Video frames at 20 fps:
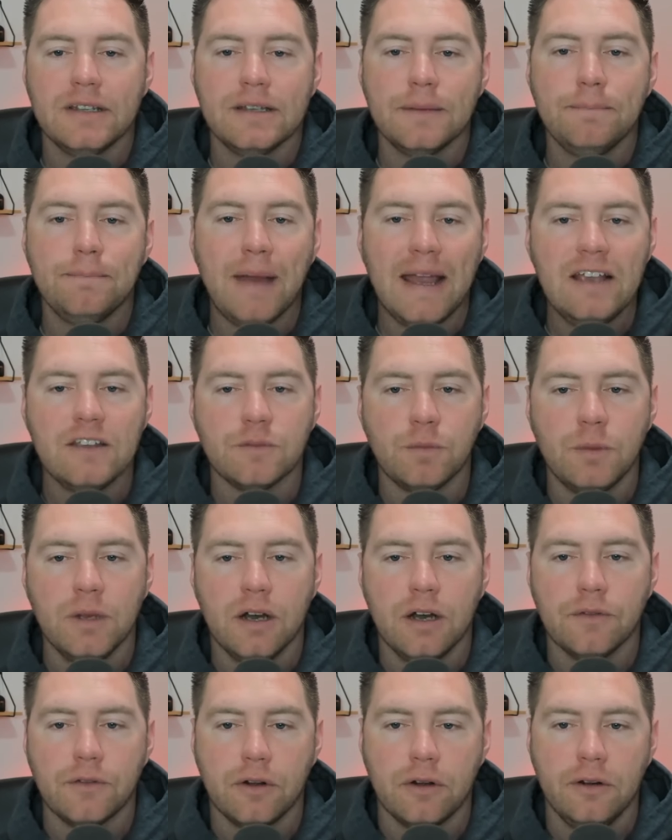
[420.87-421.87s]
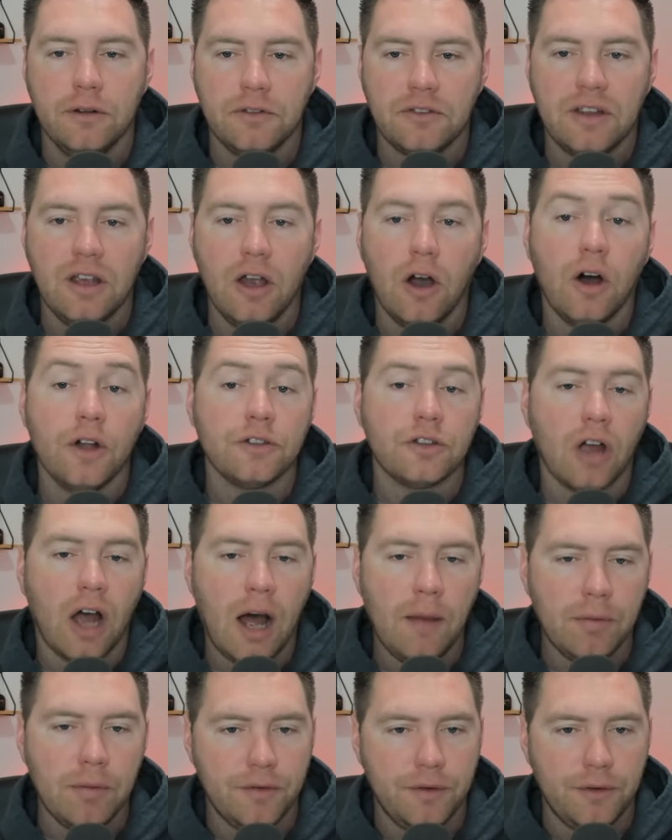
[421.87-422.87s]
debasement of currency on
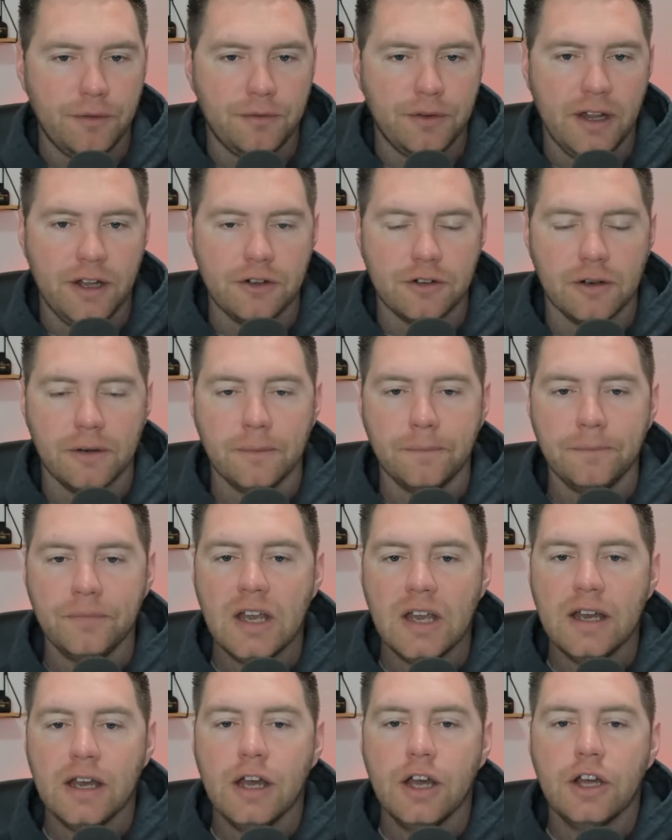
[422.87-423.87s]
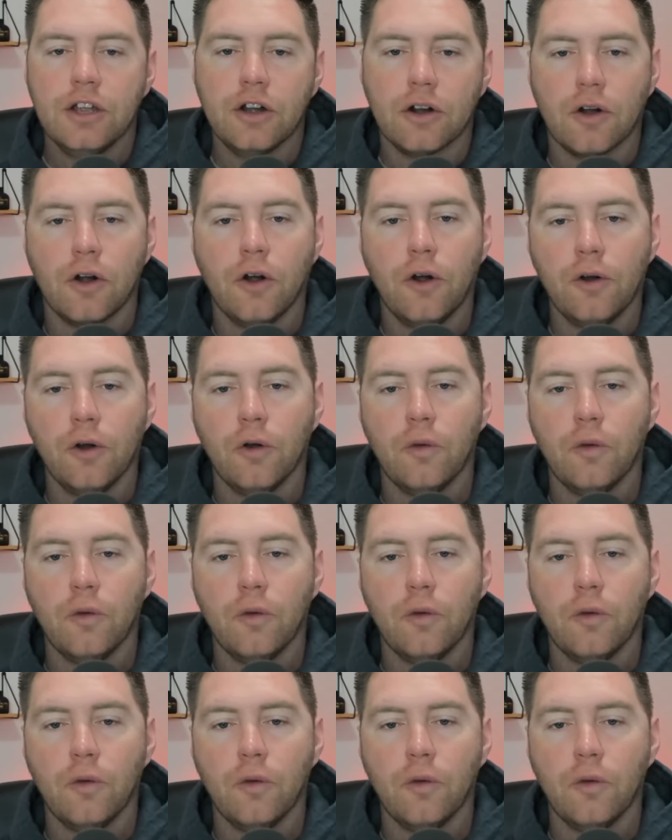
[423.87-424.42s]
top of inflation. Your hurdle